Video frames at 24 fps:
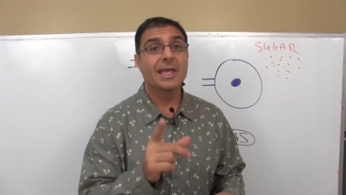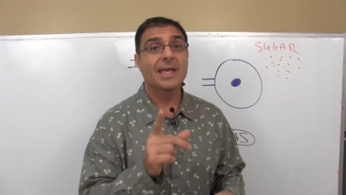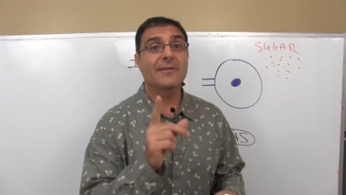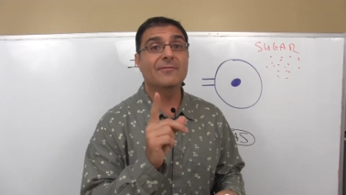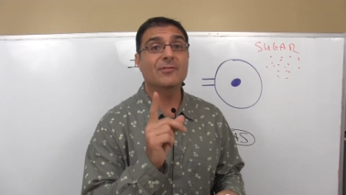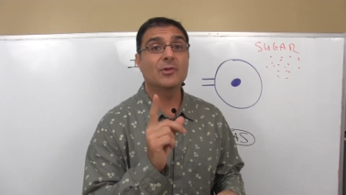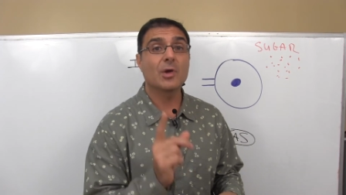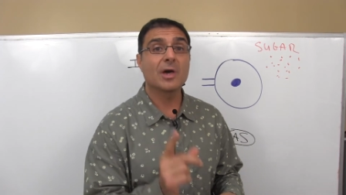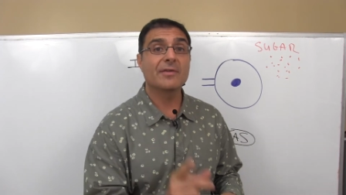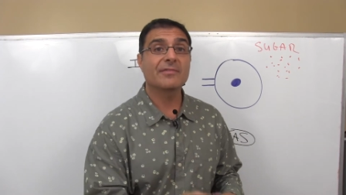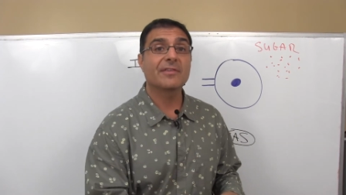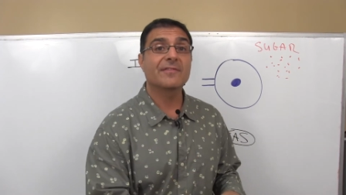
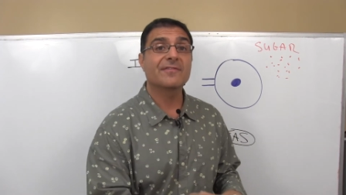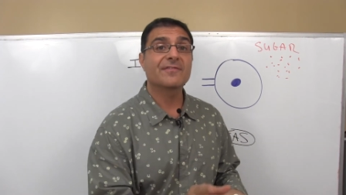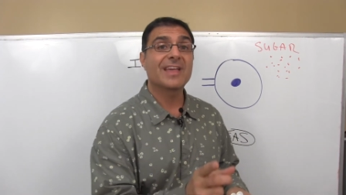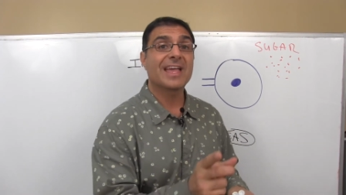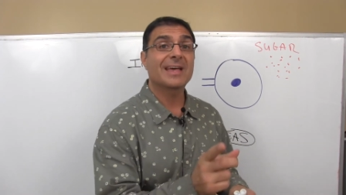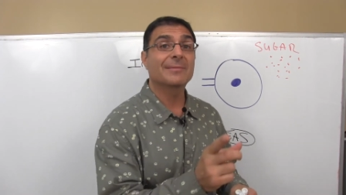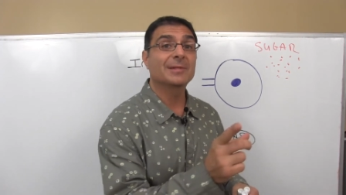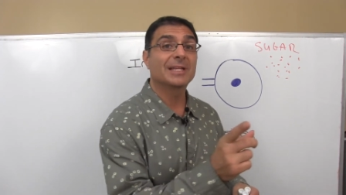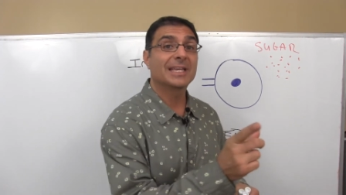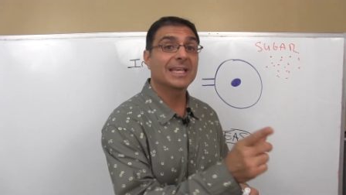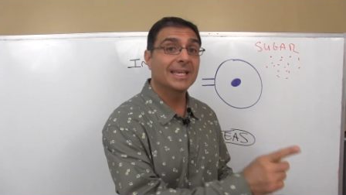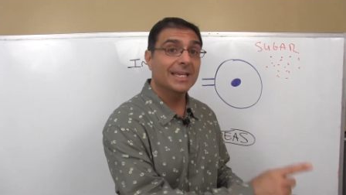if you have a
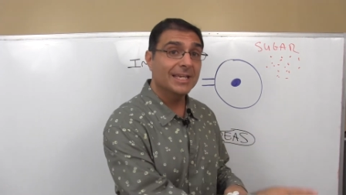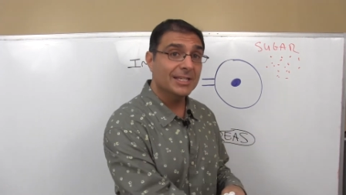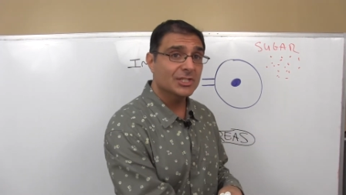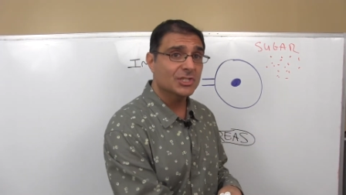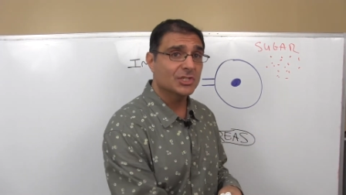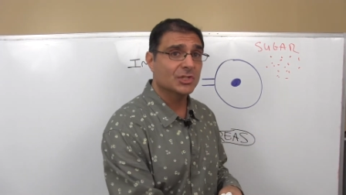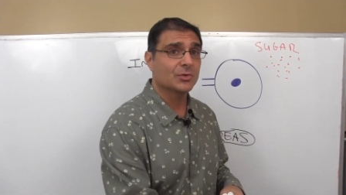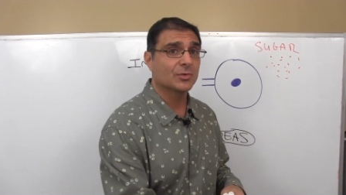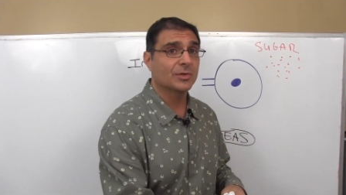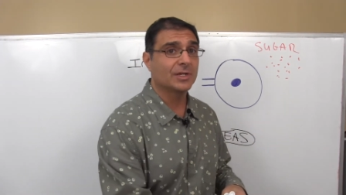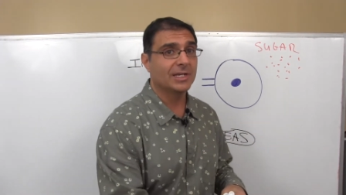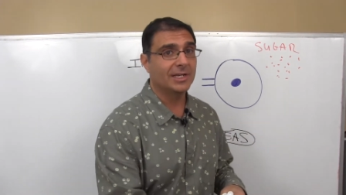family
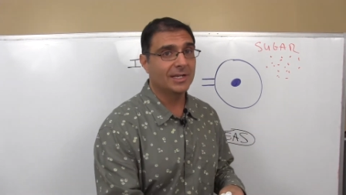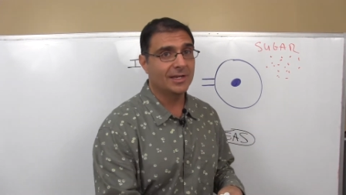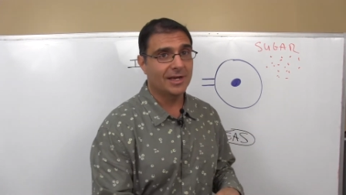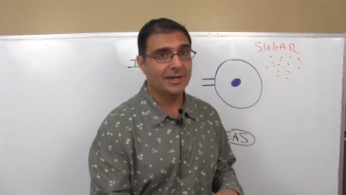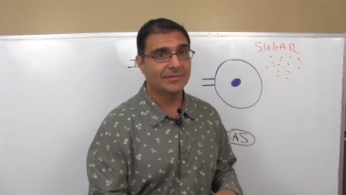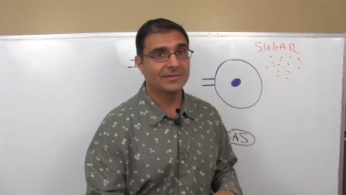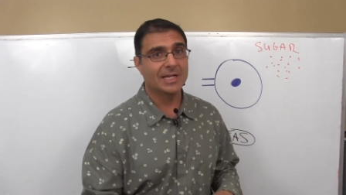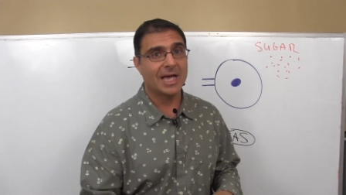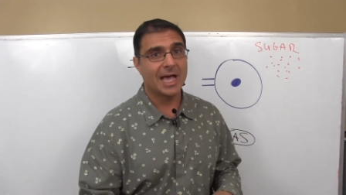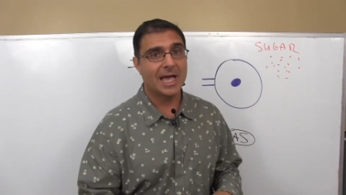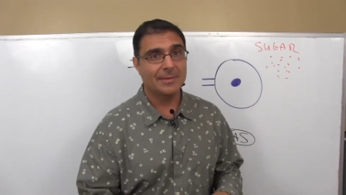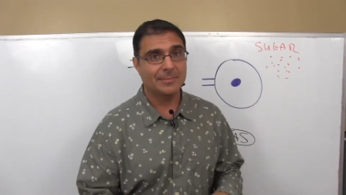history
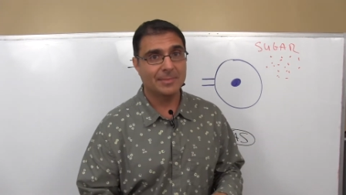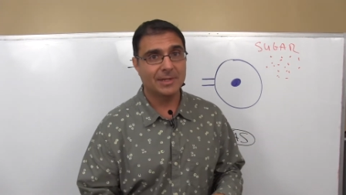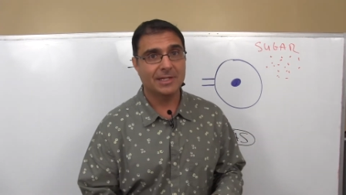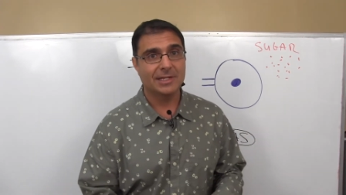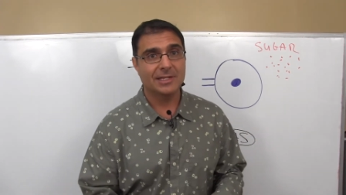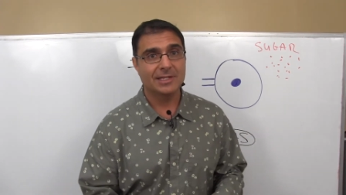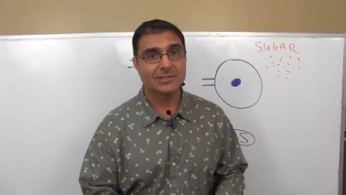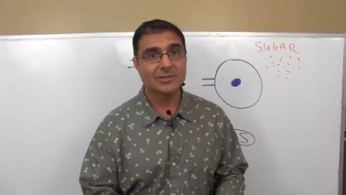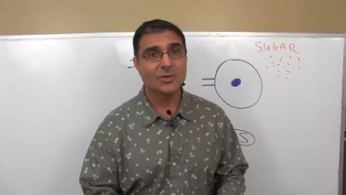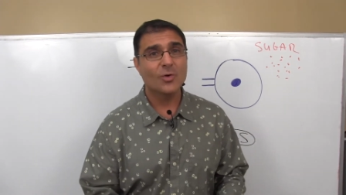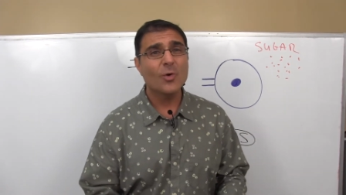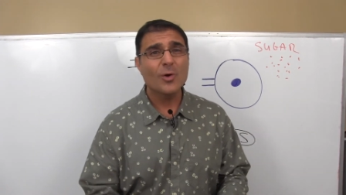of
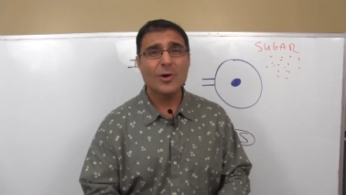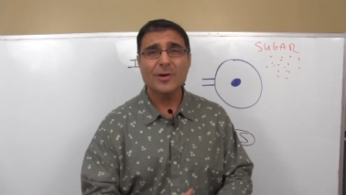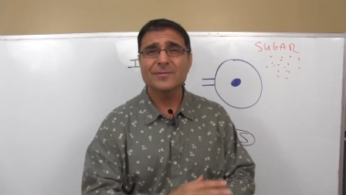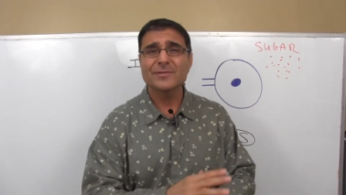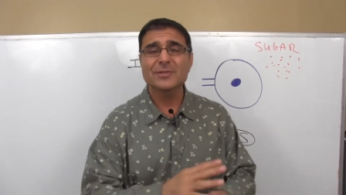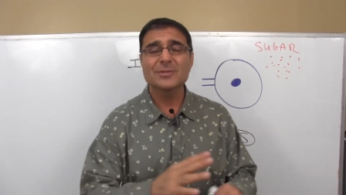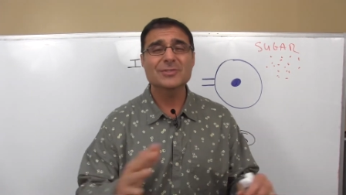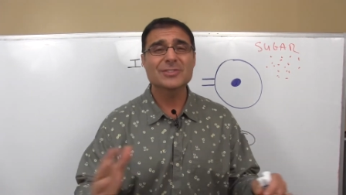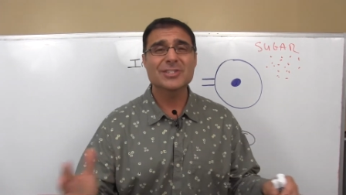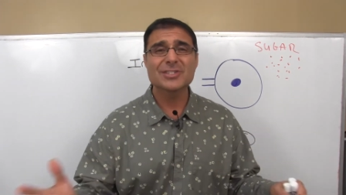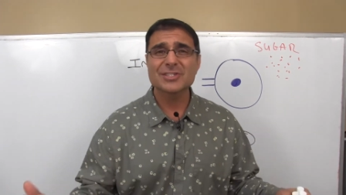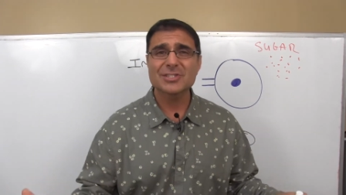diabetes or if
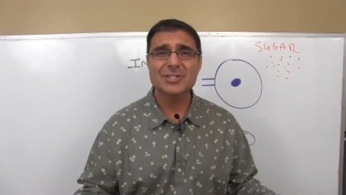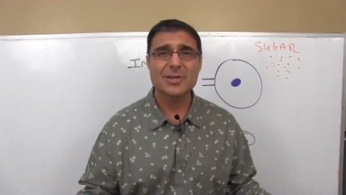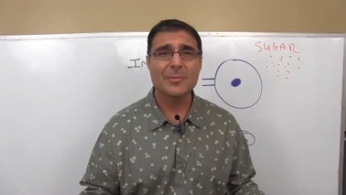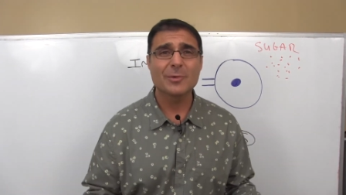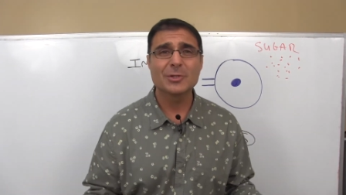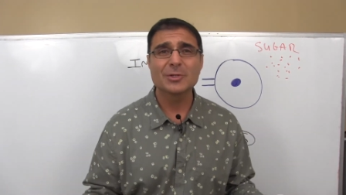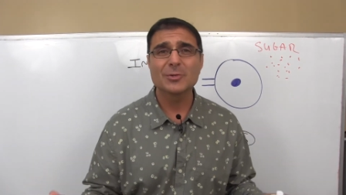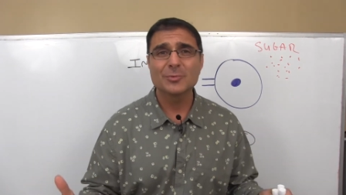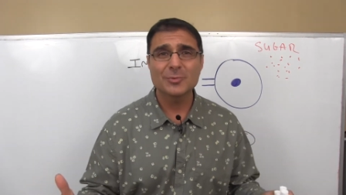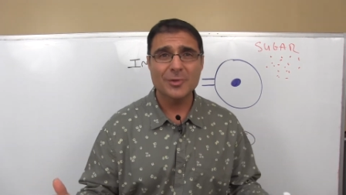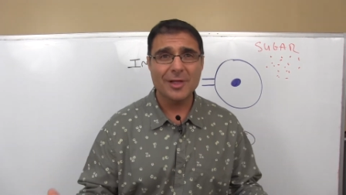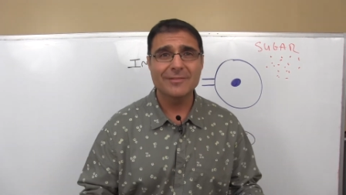there's just
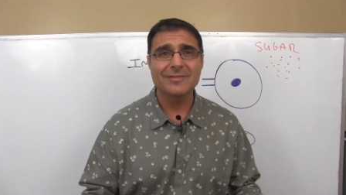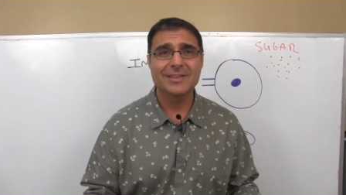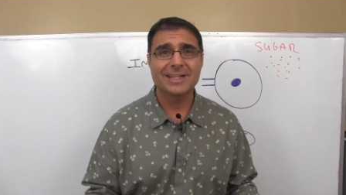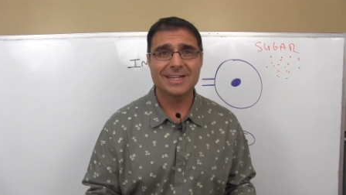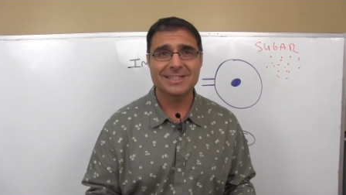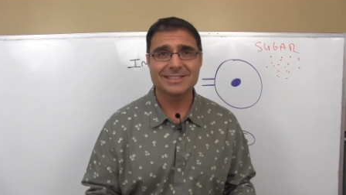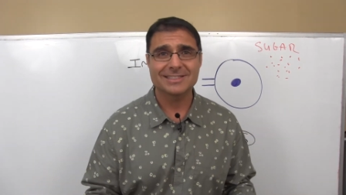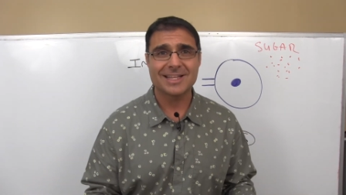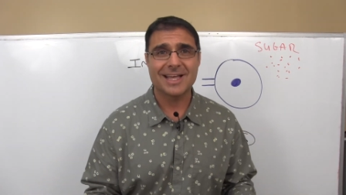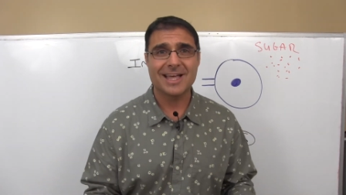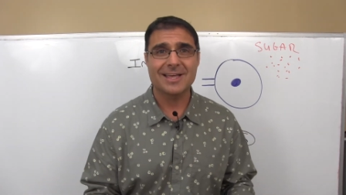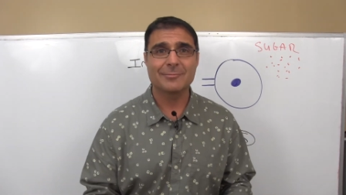someone you love that
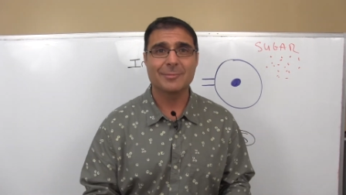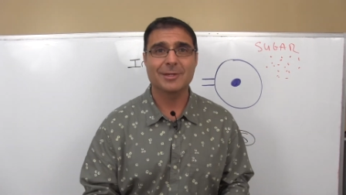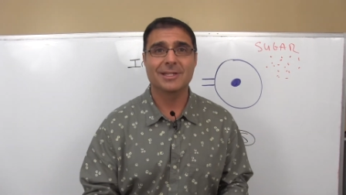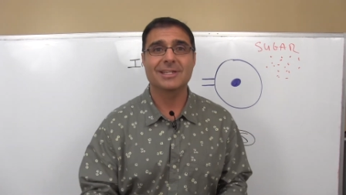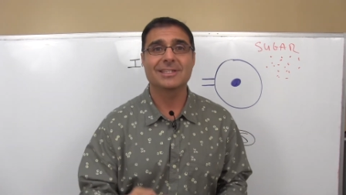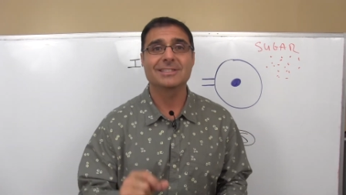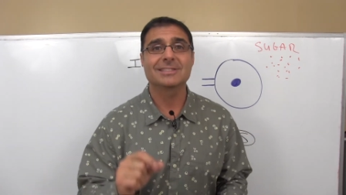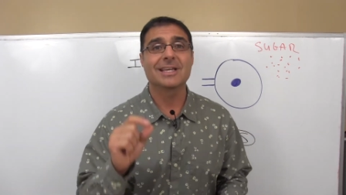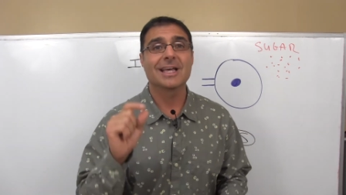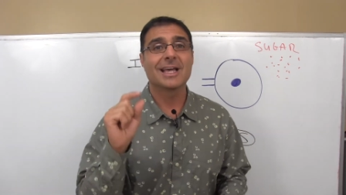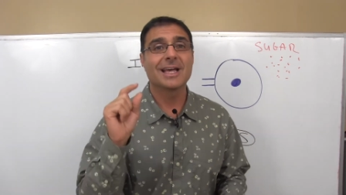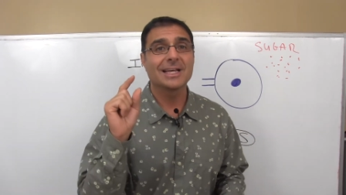has
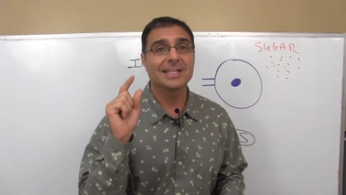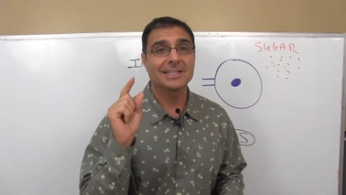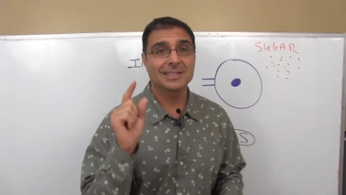diabetes,